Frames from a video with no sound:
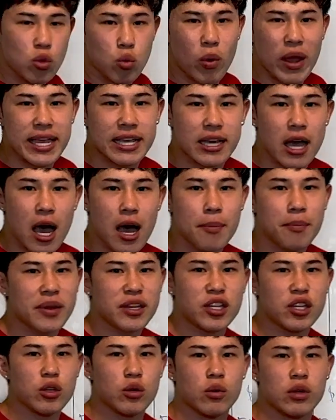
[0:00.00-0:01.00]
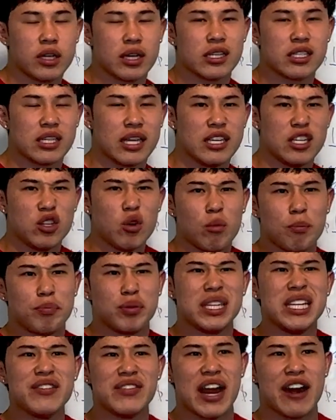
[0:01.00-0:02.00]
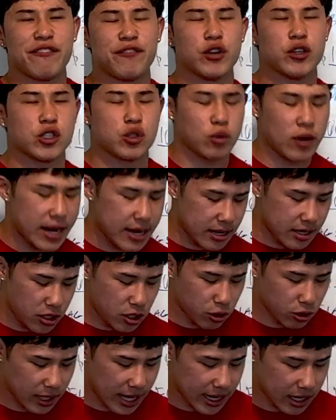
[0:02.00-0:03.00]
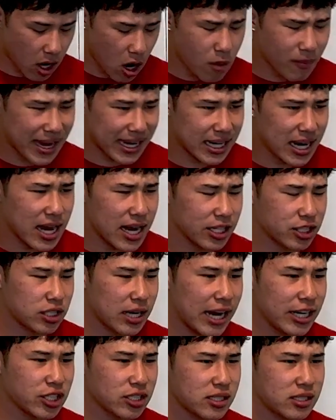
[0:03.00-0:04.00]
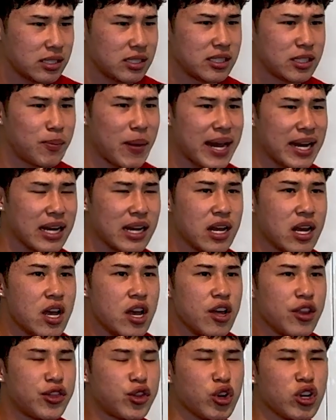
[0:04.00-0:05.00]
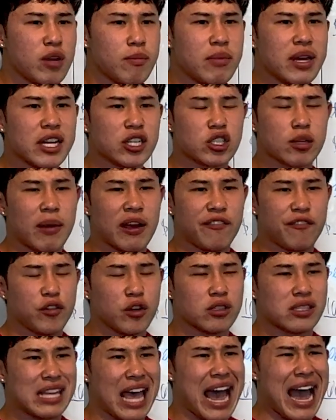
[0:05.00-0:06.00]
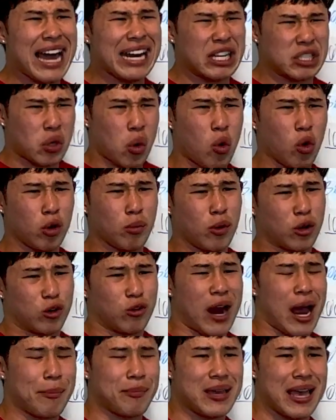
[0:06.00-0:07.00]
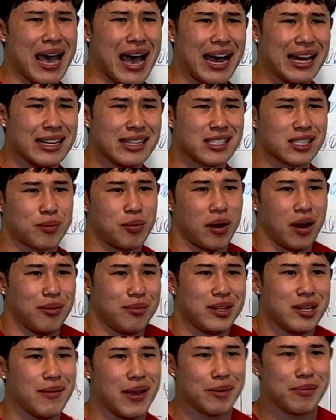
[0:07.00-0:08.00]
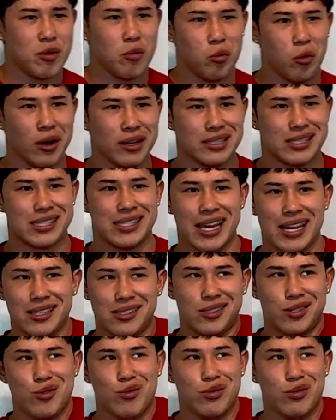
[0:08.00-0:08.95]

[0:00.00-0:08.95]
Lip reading: wake up and because you don't believe it at first, right? You're like, oh my gosh, I just spent 30 minutes on my first ad. It's horrible, crappy ad. I'm gonna be 1 cent, 2